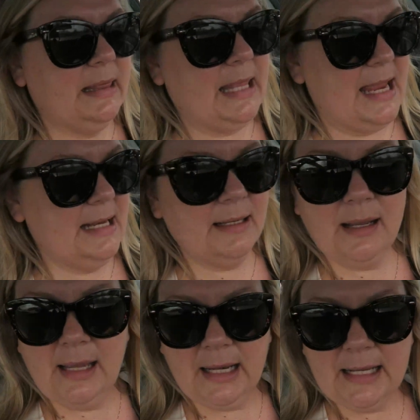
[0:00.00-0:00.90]
late
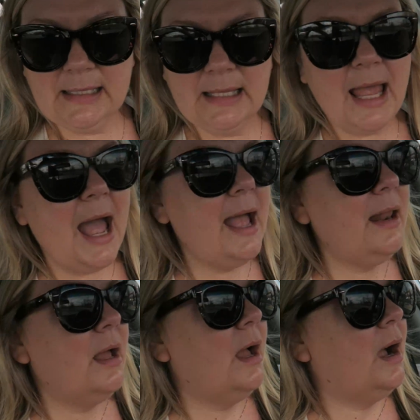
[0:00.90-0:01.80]
getting to that,
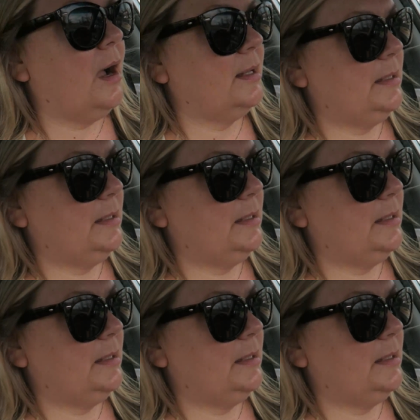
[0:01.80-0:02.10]
uh,